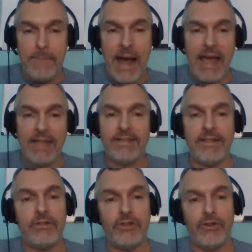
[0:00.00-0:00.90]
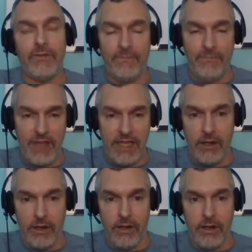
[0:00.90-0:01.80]
buys into the
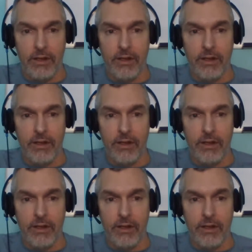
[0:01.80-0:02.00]
fear